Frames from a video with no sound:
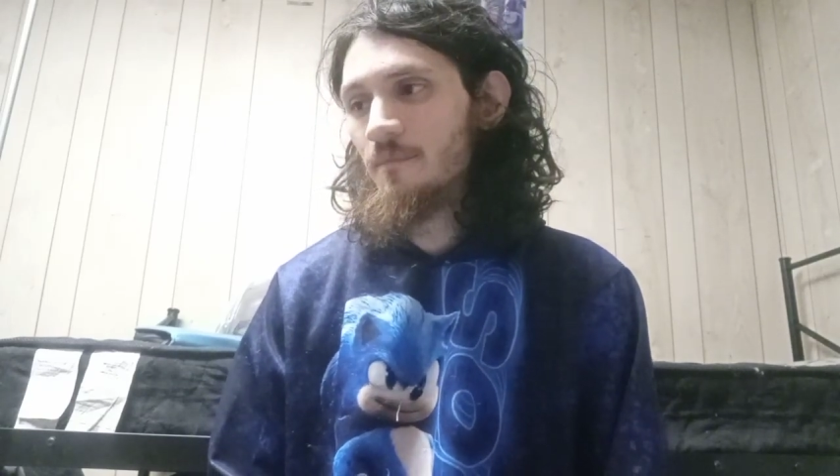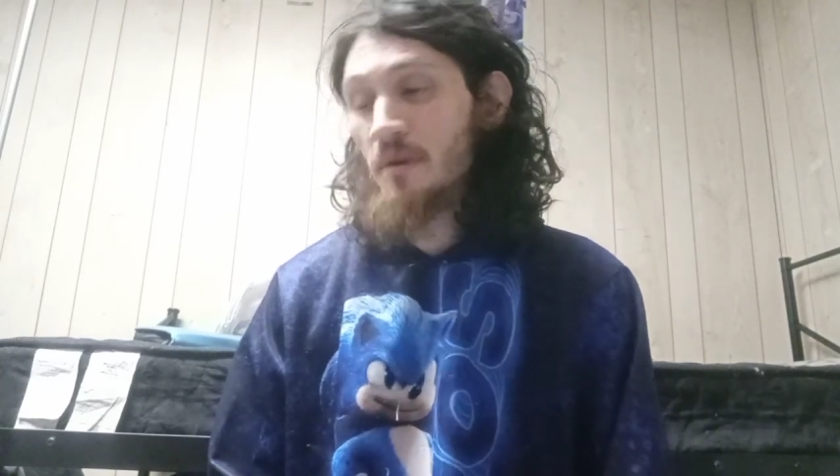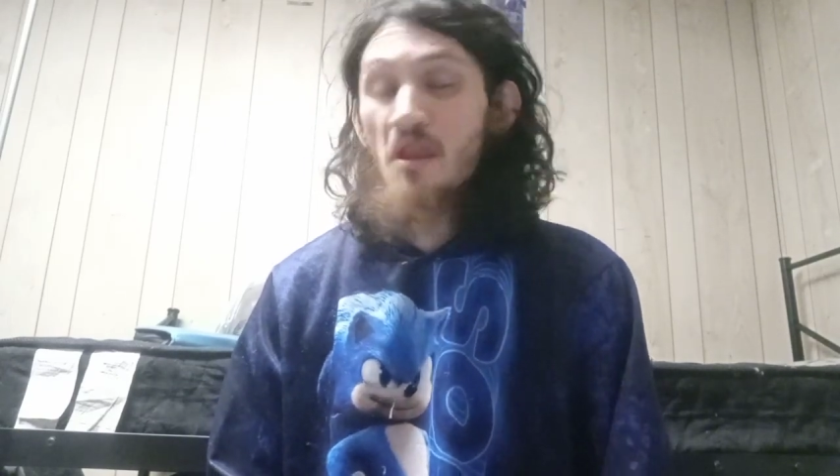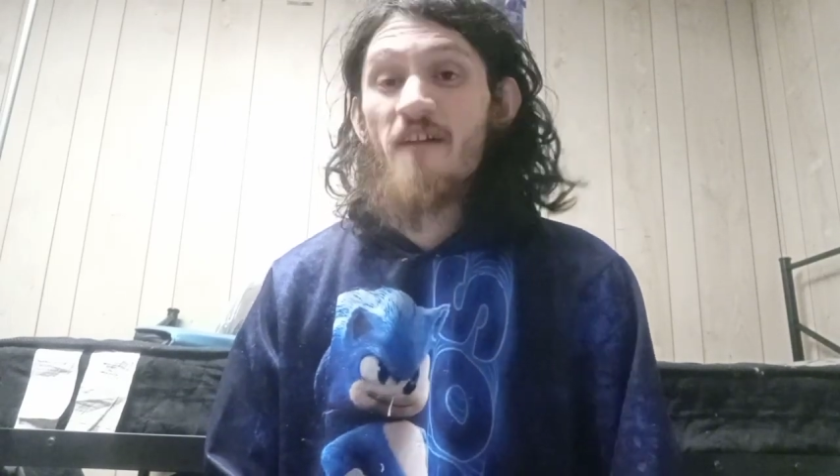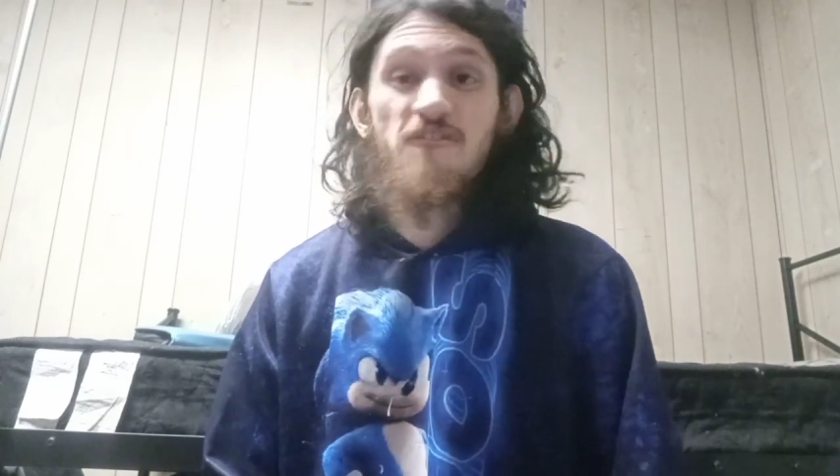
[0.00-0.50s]

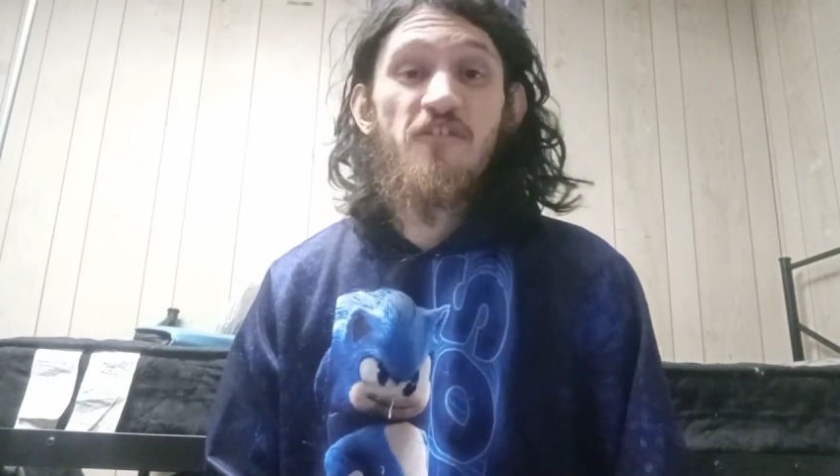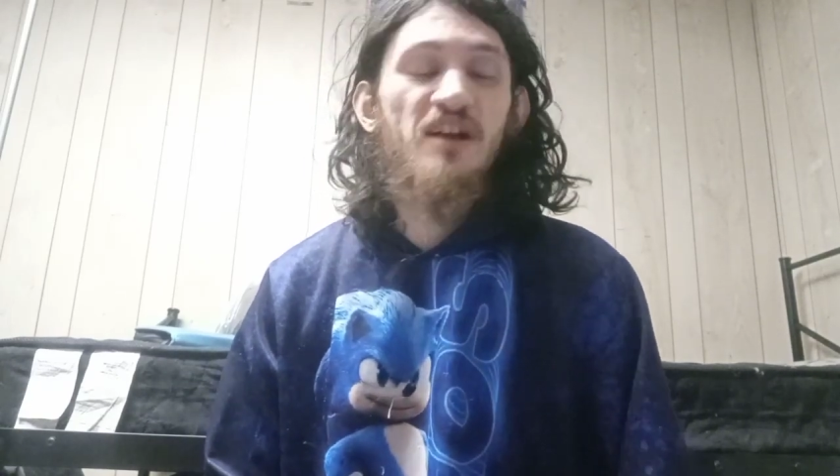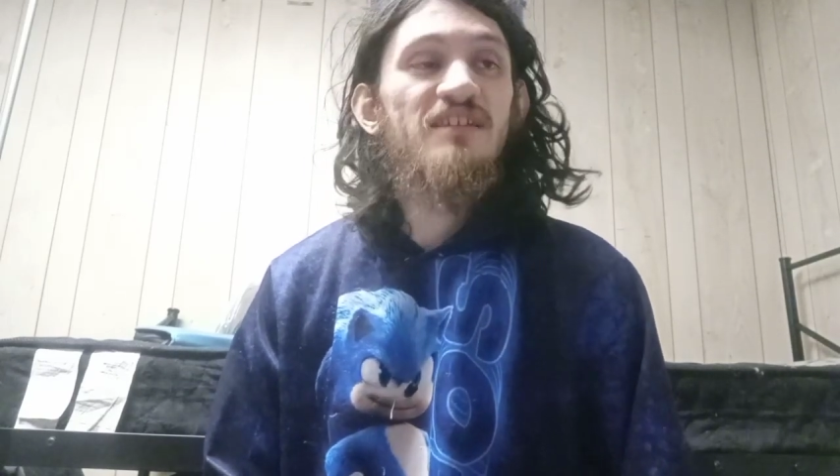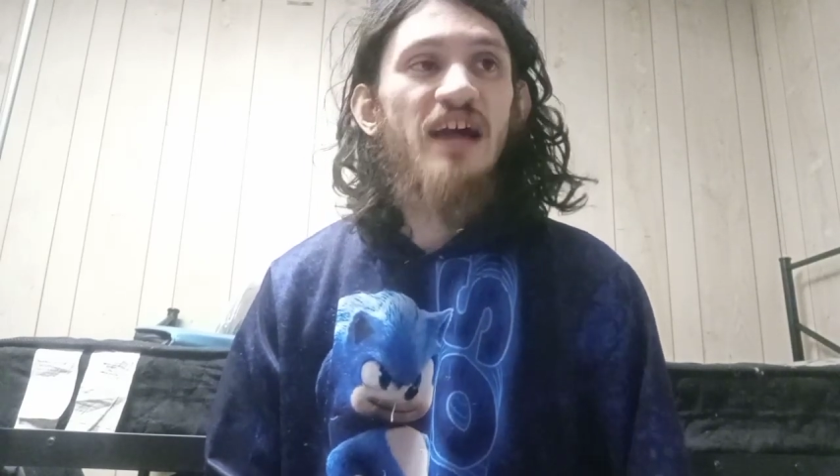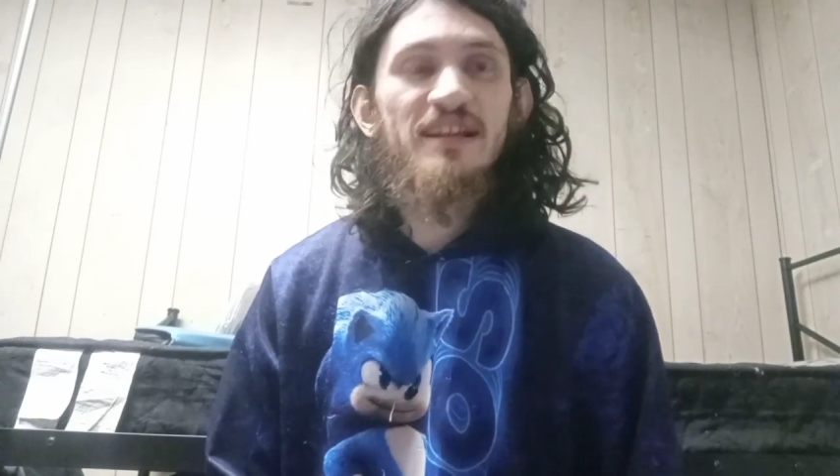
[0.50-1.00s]
But not
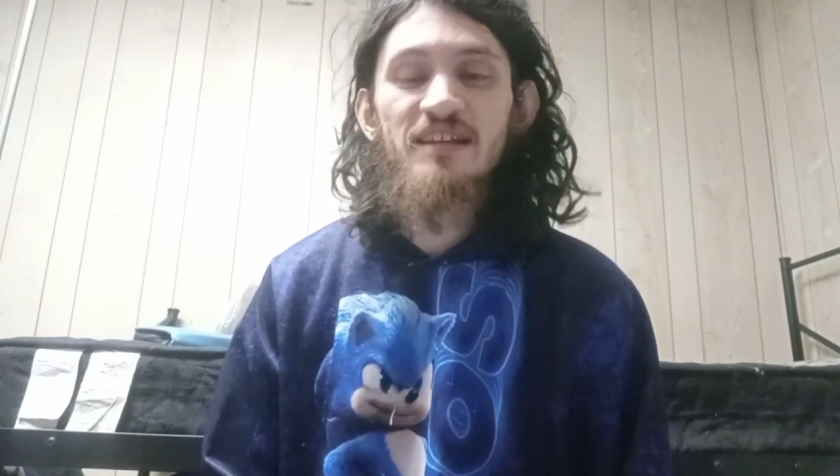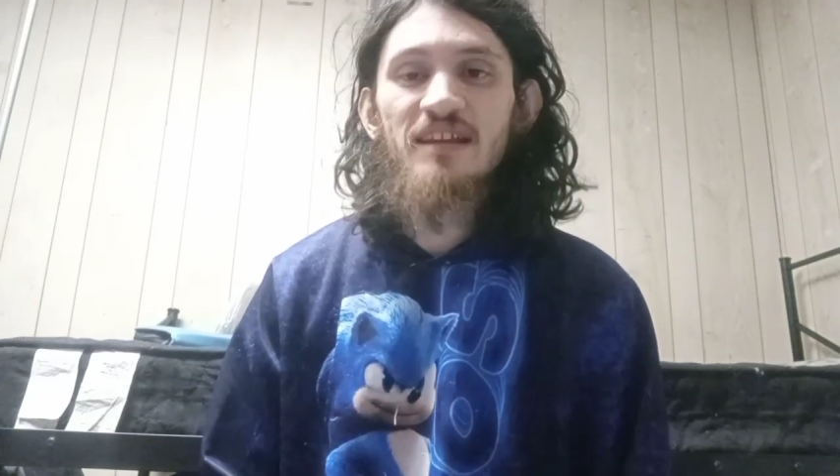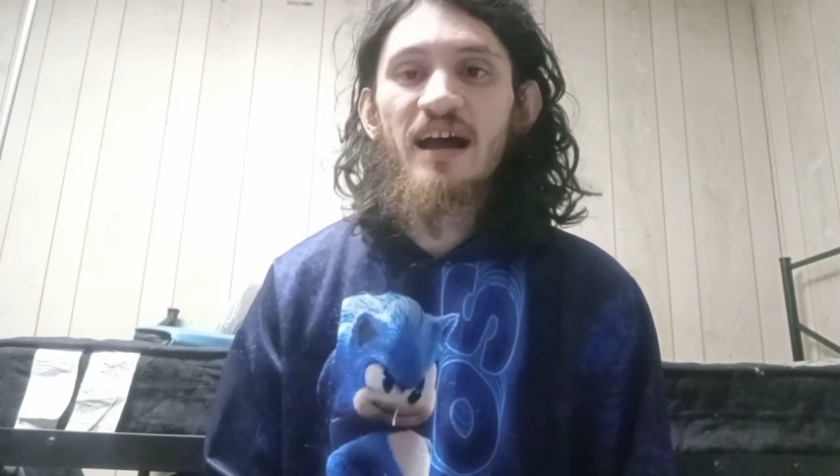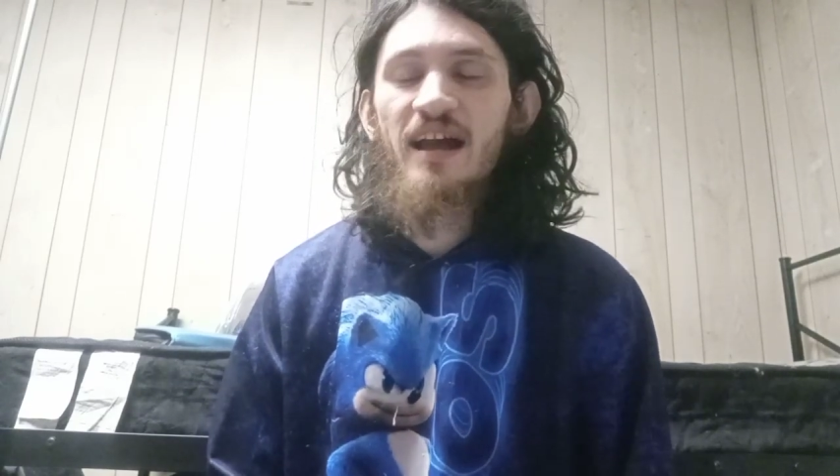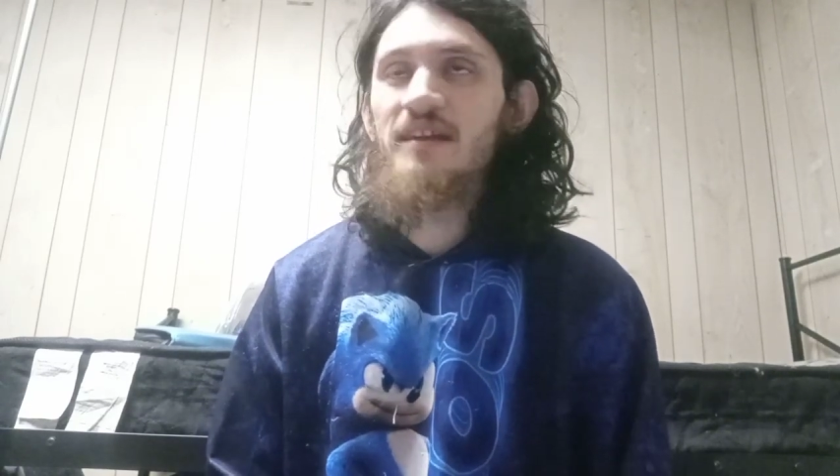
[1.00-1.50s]
fucking
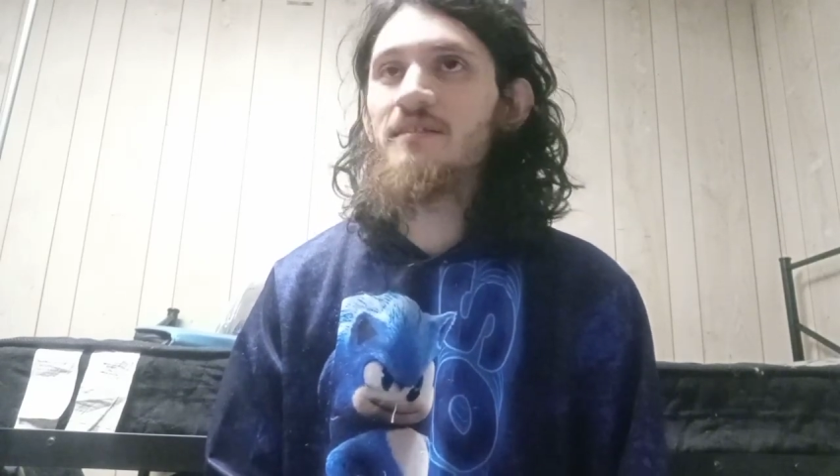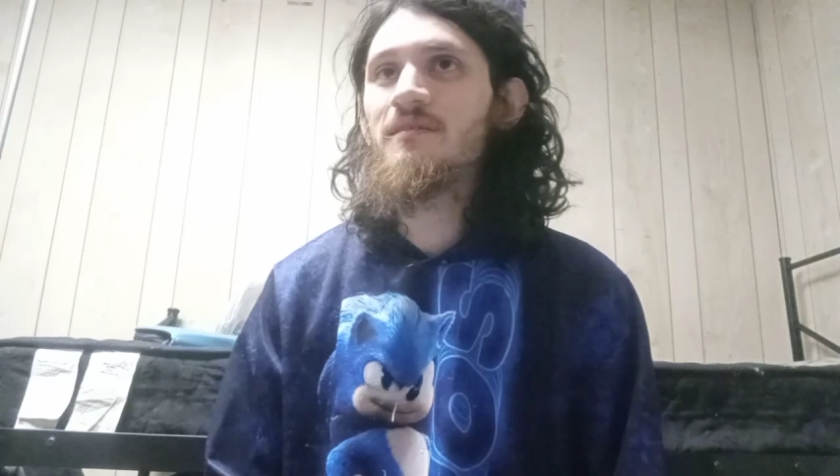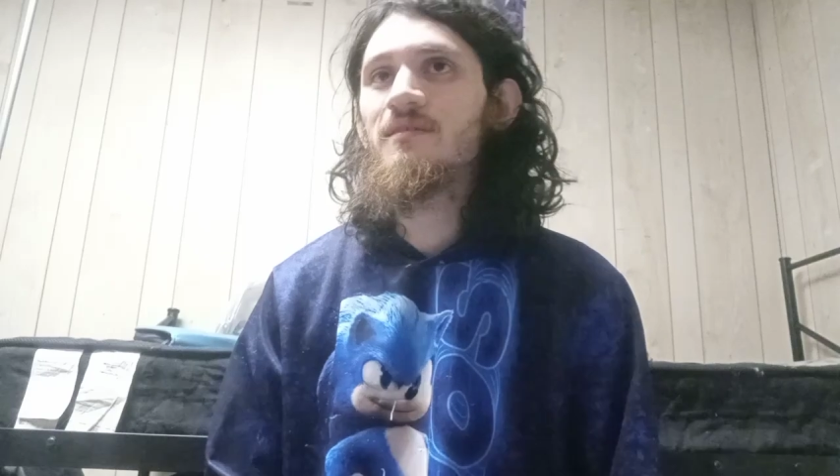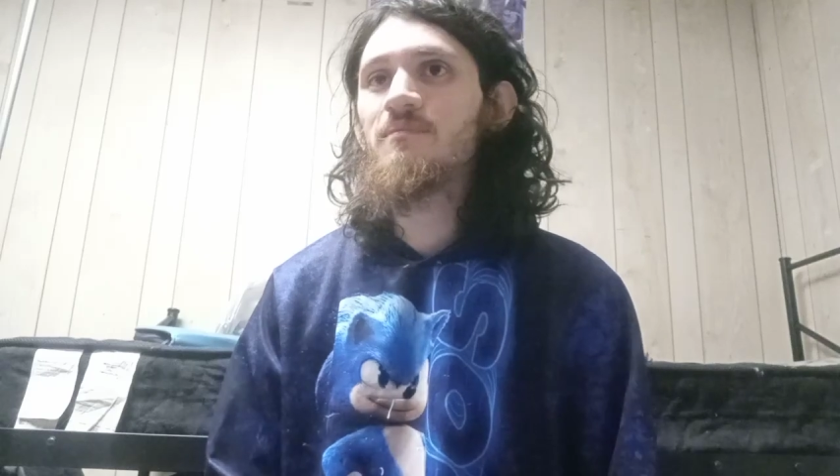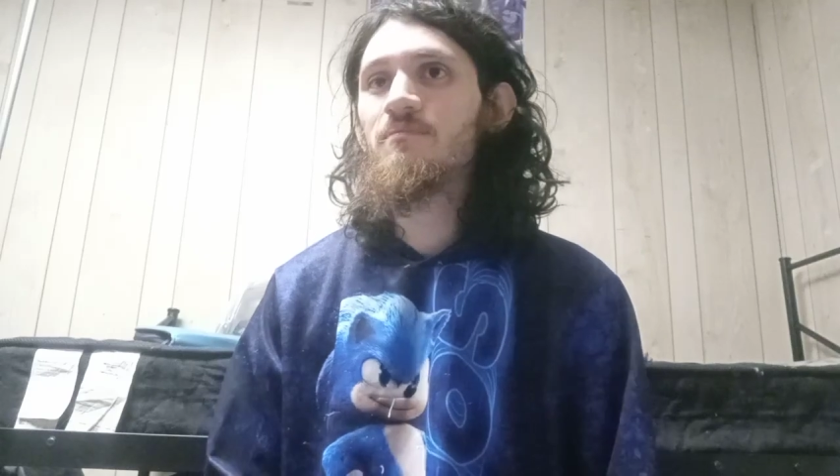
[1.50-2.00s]
99.
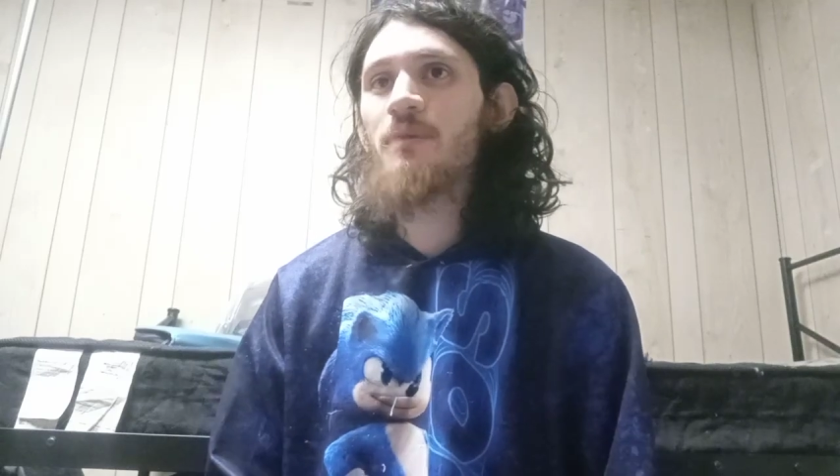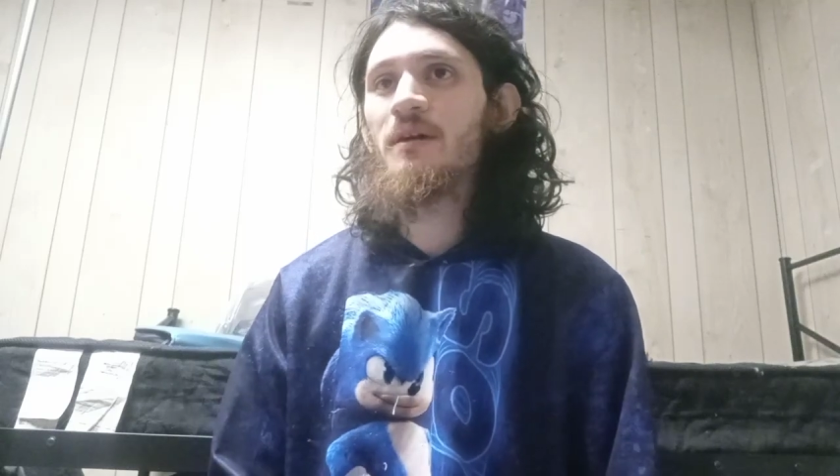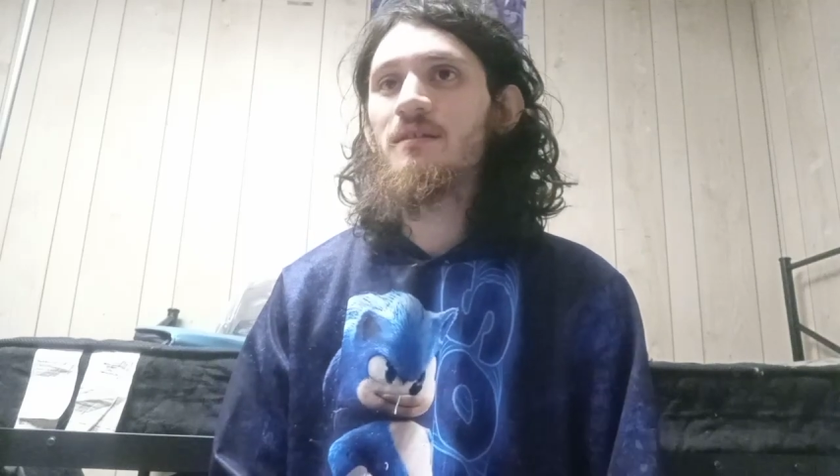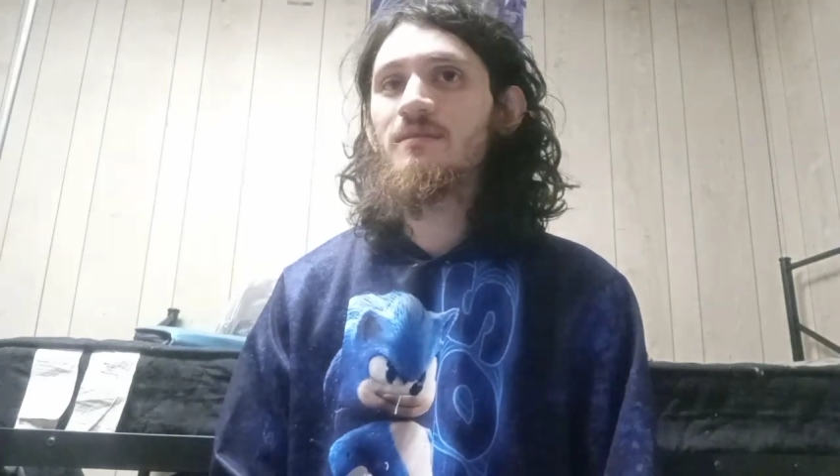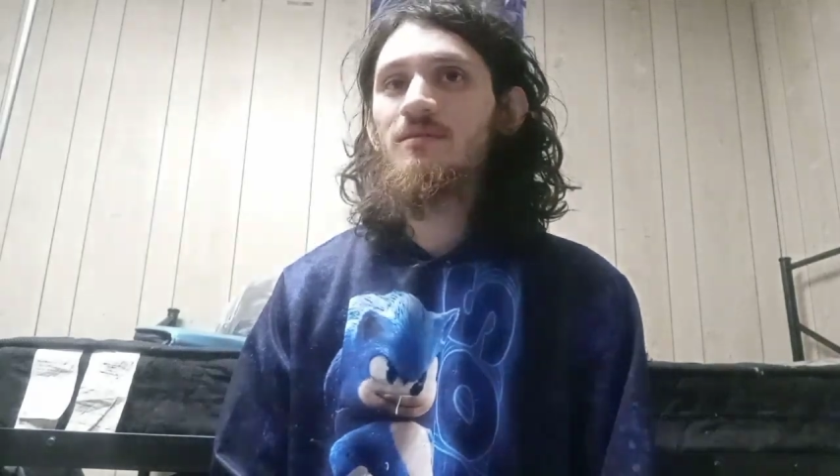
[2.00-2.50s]

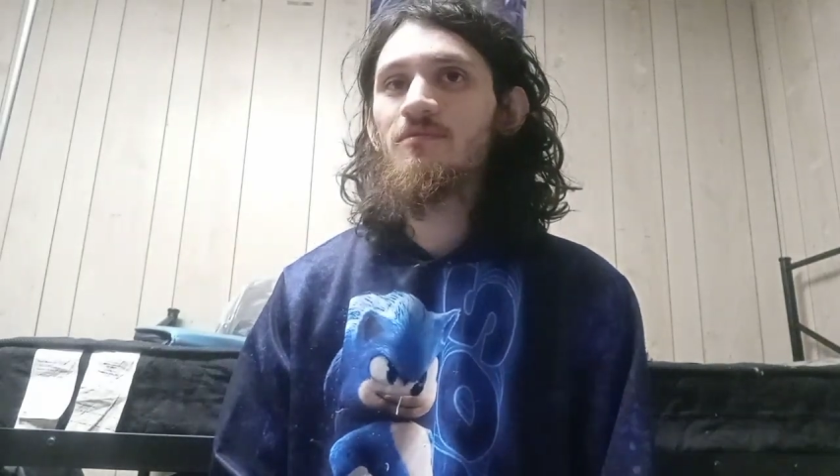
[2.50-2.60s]
But